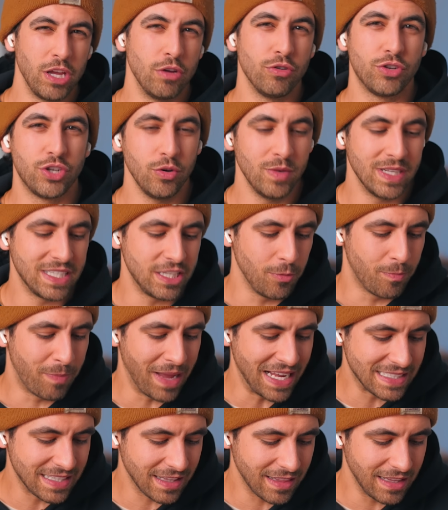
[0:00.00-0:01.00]
you do is you
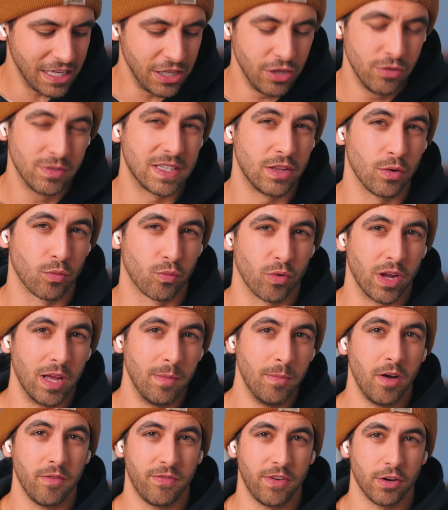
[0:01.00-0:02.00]
basically use the
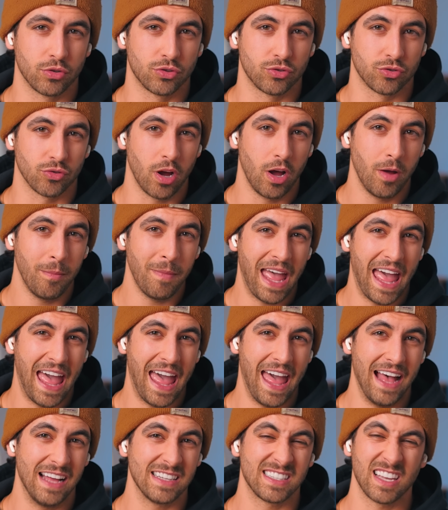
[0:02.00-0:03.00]
rim of your drum
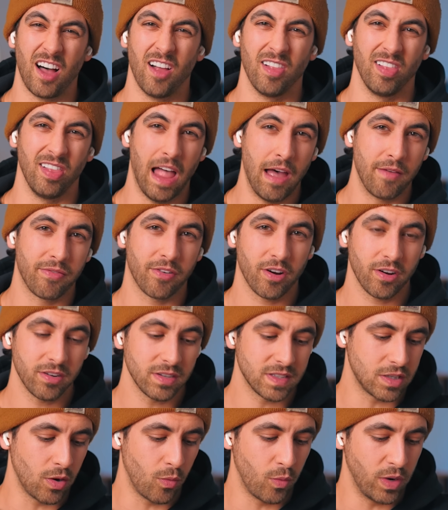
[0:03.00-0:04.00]
as a lever.
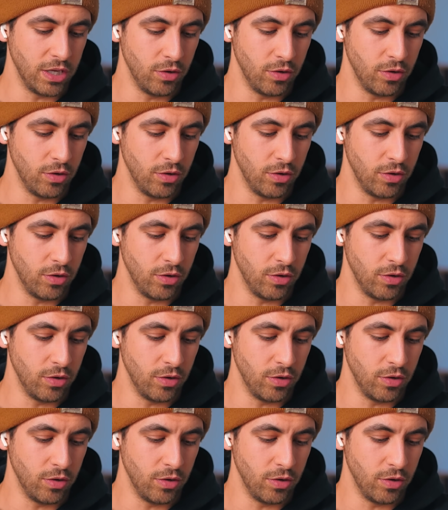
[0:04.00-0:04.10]
So when